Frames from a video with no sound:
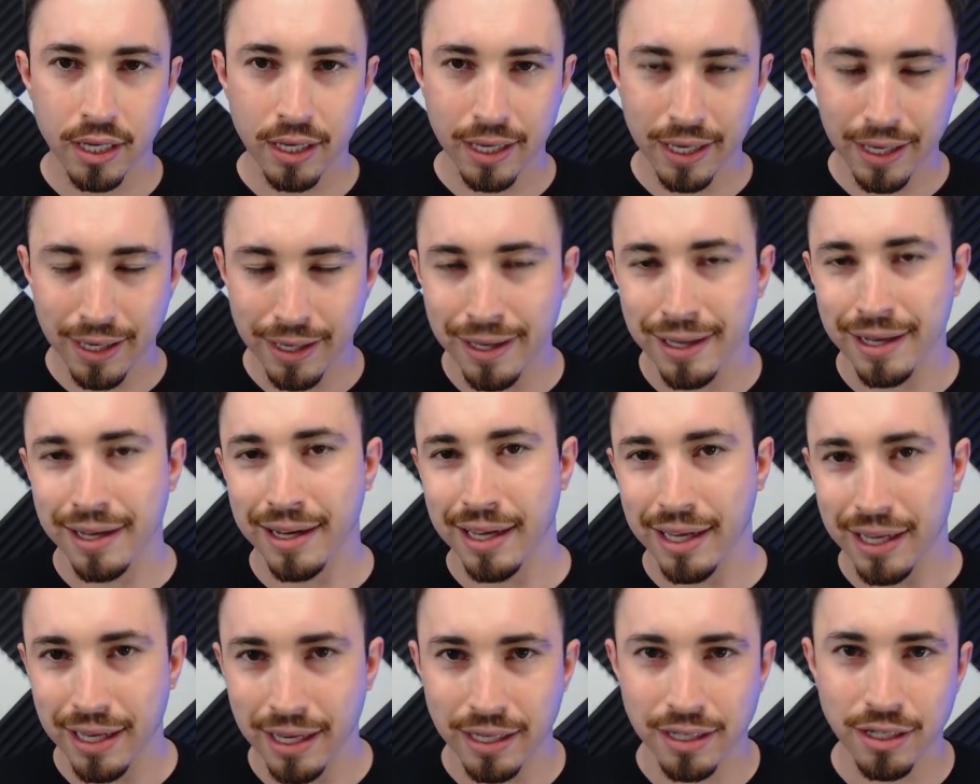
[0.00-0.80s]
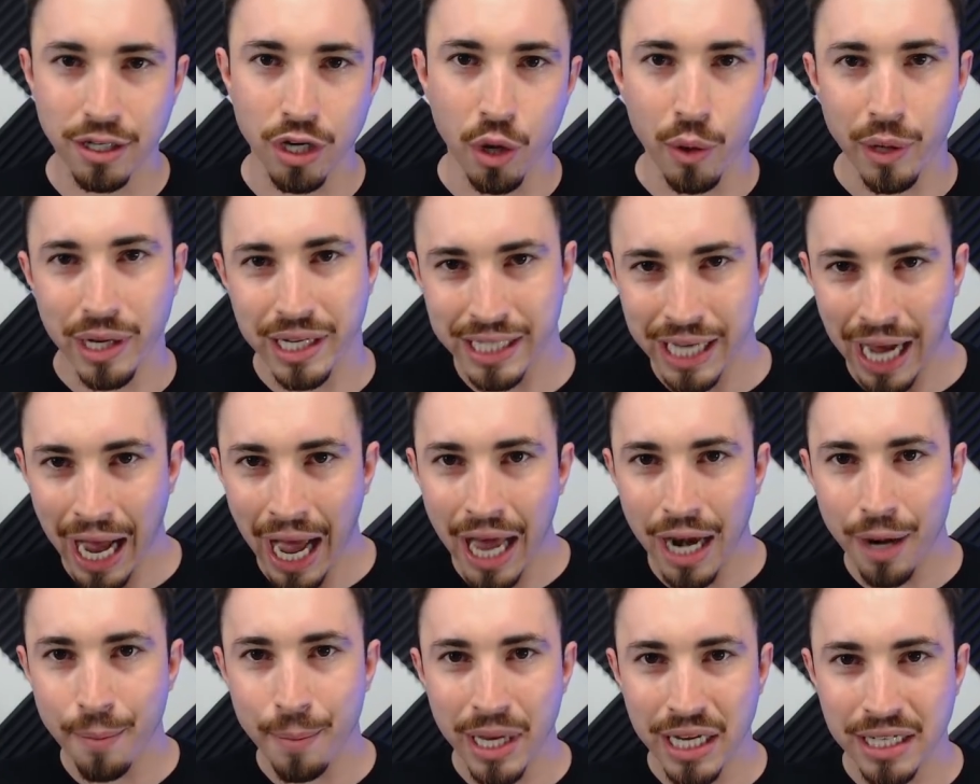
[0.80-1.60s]
And, it
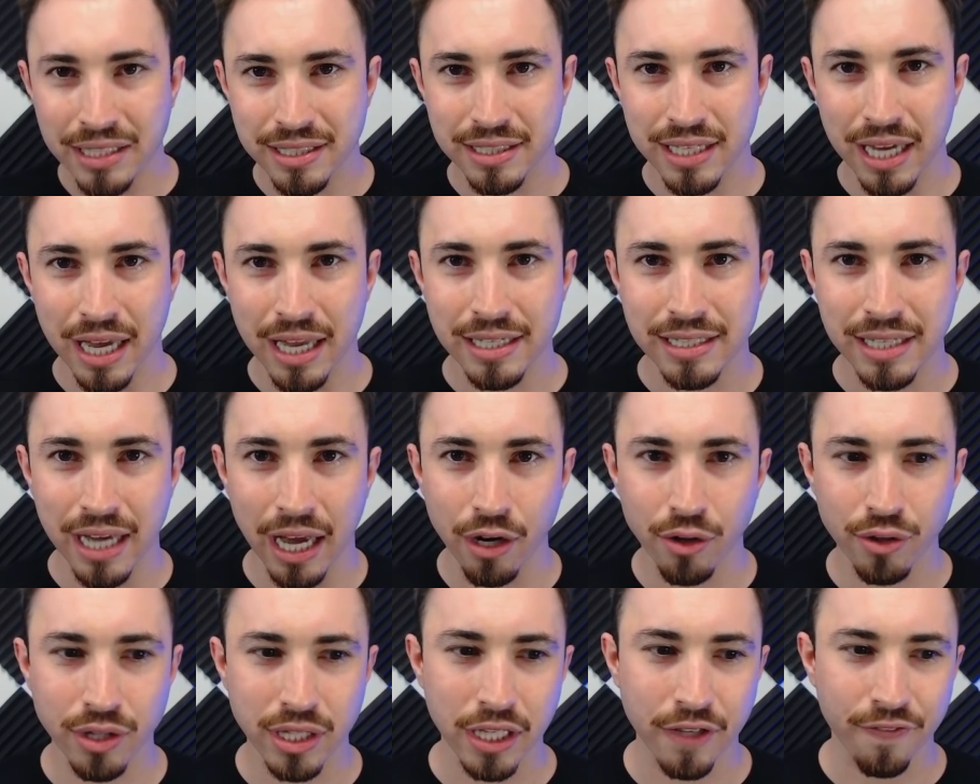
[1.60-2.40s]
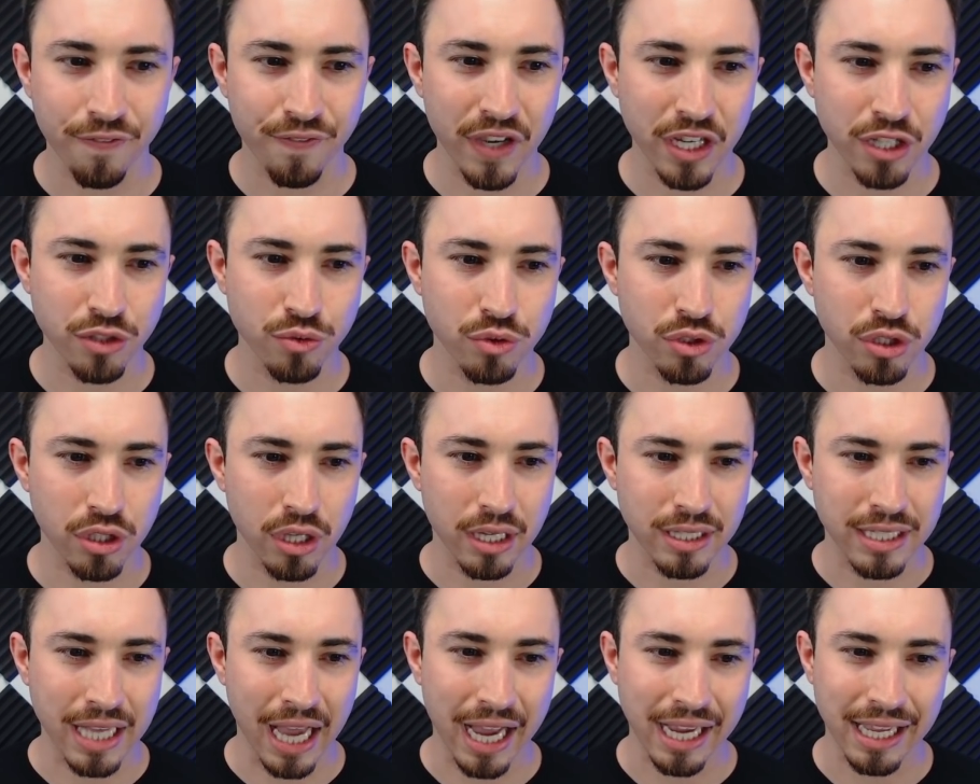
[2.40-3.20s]
kind of made sense. I don't think Fix was
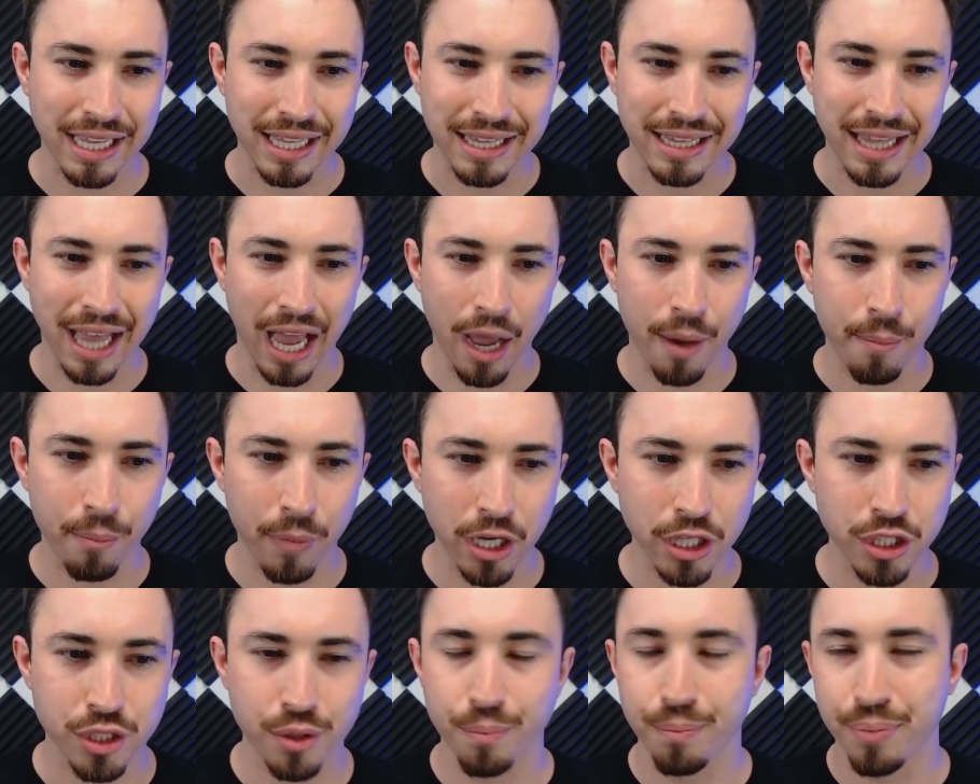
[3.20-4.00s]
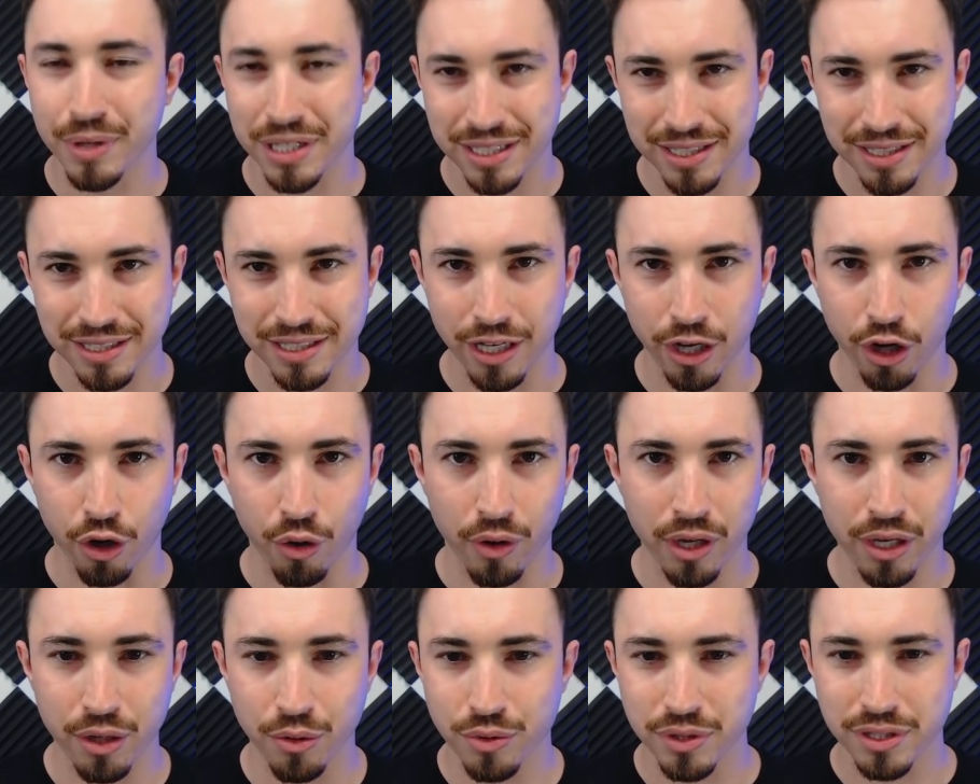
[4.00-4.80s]
attacking that much, but still,
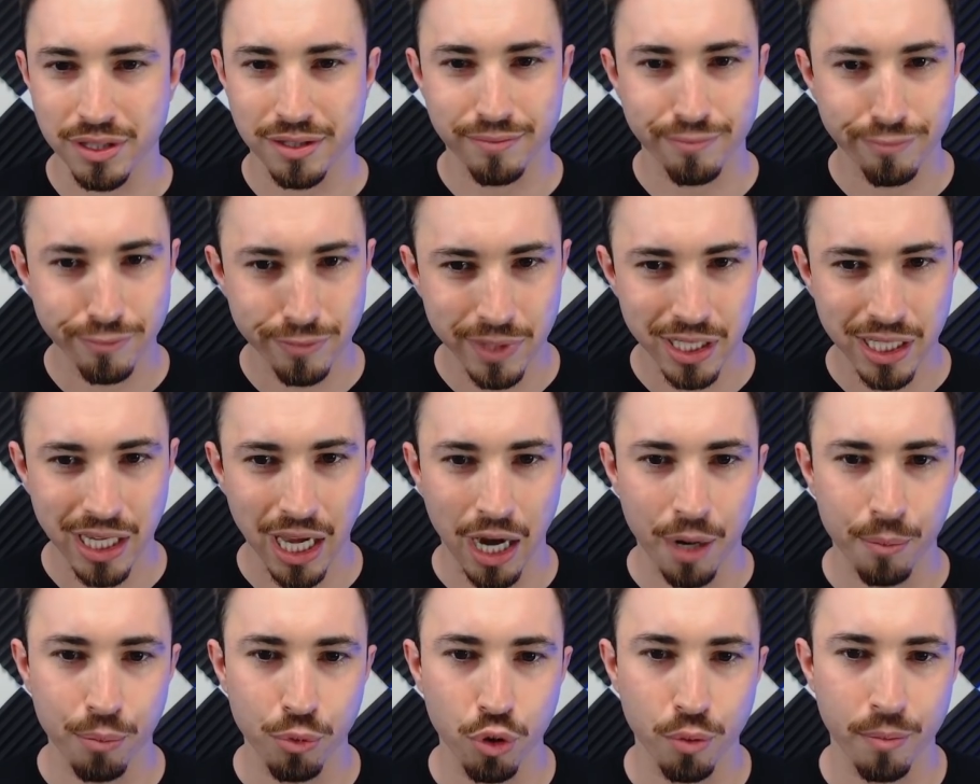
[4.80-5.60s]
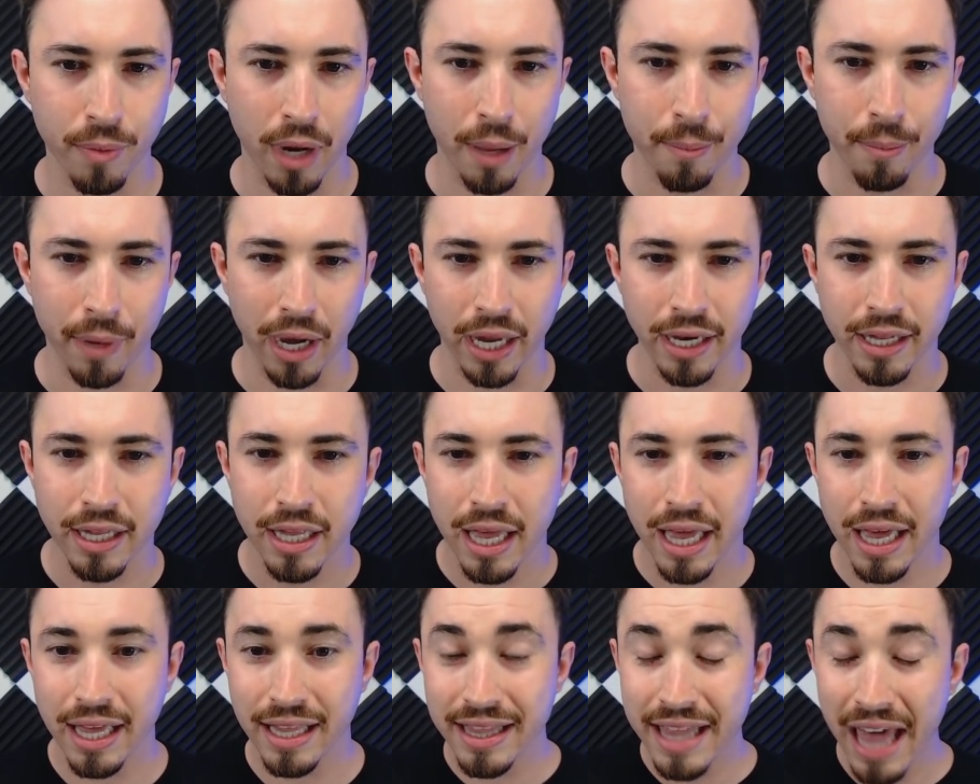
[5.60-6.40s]
it was kind of blew my mind.
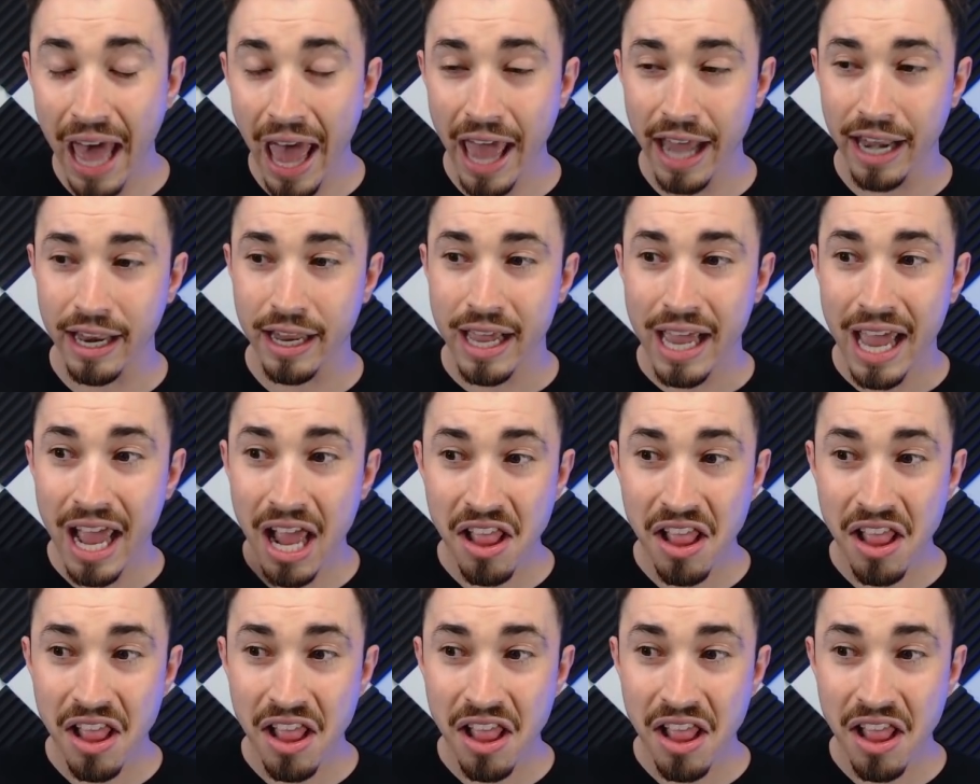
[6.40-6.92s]
And then,